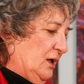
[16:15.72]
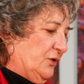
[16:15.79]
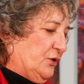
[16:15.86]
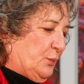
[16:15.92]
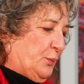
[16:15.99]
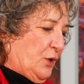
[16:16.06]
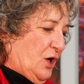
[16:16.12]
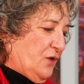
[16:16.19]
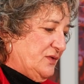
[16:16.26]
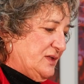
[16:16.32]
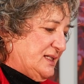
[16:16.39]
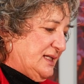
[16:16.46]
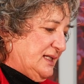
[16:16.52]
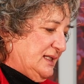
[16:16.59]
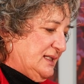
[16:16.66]
The
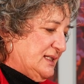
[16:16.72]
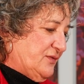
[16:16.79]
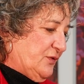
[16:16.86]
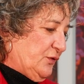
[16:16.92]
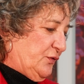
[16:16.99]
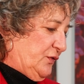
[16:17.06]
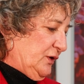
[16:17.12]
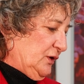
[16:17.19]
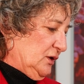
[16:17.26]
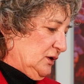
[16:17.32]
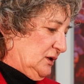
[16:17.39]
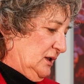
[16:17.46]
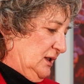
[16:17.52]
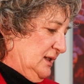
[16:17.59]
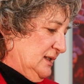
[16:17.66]
prophecy is
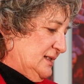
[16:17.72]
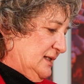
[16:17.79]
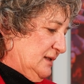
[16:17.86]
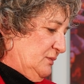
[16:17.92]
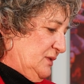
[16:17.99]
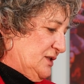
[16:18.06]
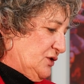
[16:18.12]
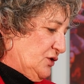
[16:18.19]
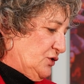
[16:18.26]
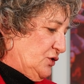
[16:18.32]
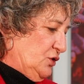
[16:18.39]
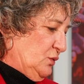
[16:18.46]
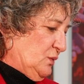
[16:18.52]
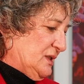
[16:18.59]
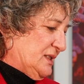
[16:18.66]
fulfilled, said Mr.
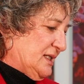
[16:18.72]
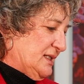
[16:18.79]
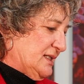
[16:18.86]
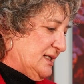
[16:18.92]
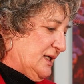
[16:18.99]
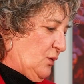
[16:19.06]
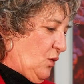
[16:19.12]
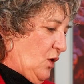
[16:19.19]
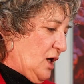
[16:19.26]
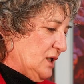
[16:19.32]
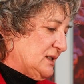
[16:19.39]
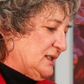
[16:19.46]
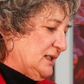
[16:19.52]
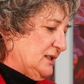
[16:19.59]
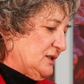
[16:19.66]
Toomis as they
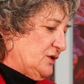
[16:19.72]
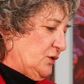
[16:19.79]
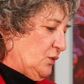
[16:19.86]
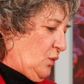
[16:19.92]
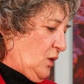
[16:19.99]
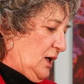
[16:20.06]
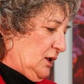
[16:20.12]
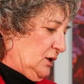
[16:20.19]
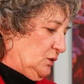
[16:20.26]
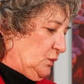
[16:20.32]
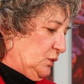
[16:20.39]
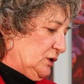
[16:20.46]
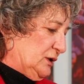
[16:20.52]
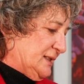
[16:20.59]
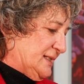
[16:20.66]
walked into the wild
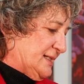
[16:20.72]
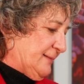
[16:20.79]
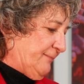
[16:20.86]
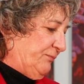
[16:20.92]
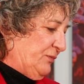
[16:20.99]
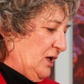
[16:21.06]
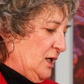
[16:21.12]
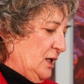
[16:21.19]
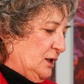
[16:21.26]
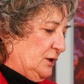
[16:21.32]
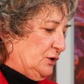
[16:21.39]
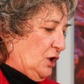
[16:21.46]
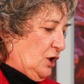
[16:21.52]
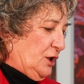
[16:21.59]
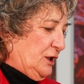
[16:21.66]
woods.
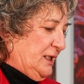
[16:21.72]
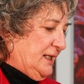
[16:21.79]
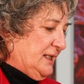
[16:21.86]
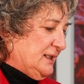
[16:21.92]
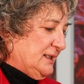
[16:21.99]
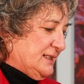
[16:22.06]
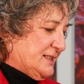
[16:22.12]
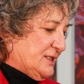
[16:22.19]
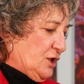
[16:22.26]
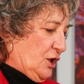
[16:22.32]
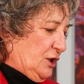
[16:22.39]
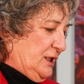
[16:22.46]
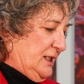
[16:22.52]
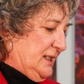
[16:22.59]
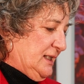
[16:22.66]
Narnia is
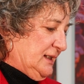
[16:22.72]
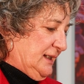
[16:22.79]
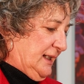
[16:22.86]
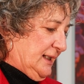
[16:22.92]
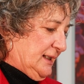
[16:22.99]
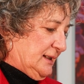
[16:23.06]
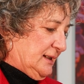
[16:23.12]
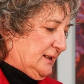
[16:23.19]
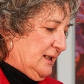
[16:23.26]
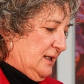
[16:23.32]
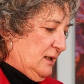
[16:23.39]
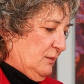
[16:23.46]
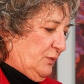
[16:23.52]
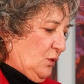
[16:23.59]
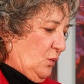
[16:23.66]
Narnia again.
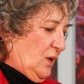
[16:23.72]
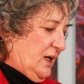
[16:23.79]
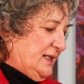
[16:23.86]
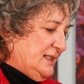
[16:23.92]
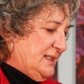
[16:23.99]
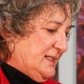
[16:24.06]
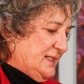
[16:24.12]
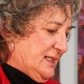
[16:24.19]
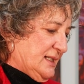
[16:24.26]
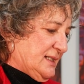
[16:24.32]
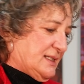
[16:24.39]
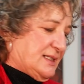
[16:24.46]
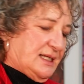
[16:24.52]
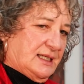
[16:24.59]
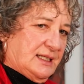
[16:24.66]
But what is
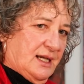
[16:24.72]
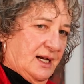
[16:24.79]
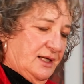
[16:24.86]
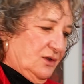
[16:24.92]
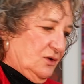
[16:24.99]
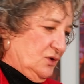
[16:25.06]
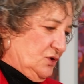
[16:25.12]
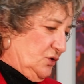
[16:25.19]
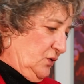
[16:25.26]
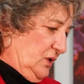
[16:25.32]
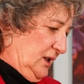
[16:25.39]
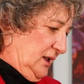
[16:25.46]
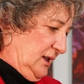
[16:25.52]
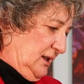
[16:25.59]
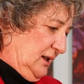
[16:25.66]
this? An iron
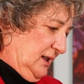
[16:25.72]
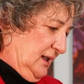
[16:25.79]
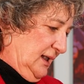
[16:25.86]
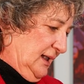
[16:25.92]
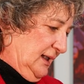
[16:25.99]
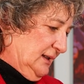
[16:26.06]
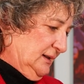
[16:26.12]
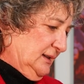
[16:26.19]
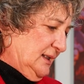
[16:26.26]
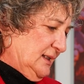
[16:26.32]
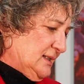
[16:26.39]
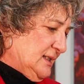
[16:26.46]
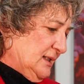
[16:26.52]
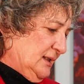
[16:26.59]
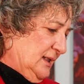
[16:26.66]
tree,
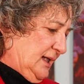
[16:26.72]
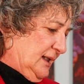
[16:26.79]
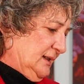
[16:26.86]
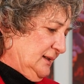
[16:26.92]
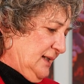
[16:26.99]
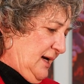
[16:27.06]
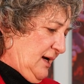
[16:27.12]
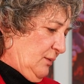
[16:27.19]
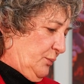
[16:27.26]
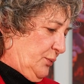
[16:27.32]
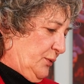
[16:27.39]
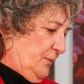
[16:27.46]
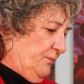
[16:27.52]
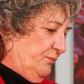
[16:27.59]
lit like a lamp.